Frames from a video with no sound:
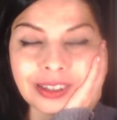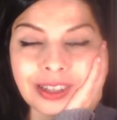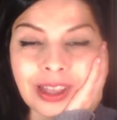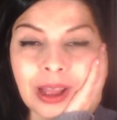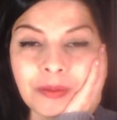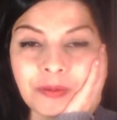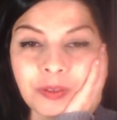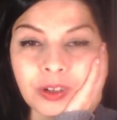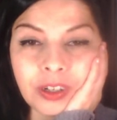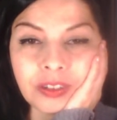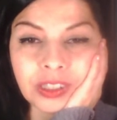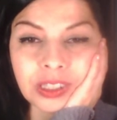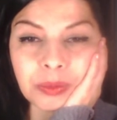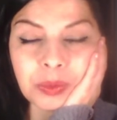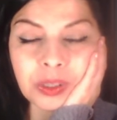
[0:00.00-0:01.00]
comfort
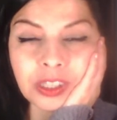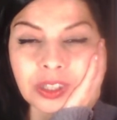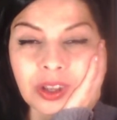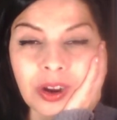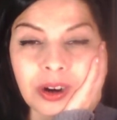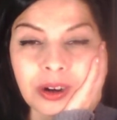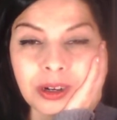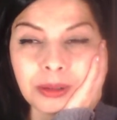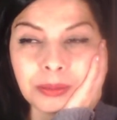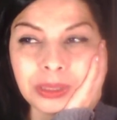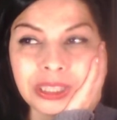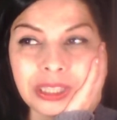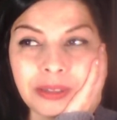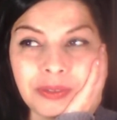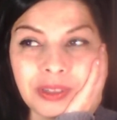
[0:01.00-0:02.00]
of someone's
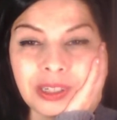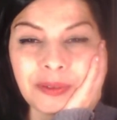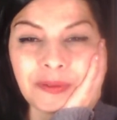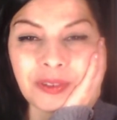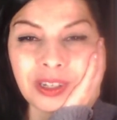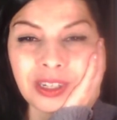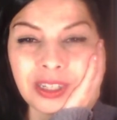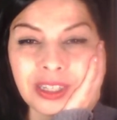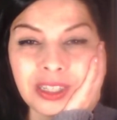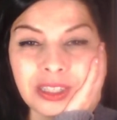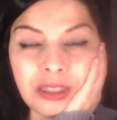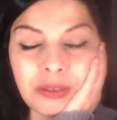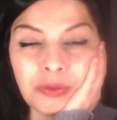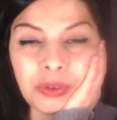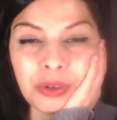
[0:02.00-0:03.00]
arms, even if it
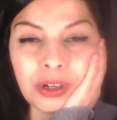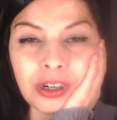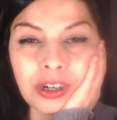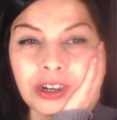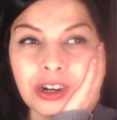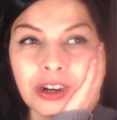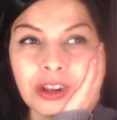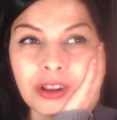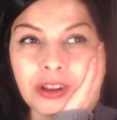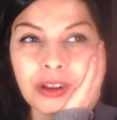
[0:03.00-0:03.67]
is for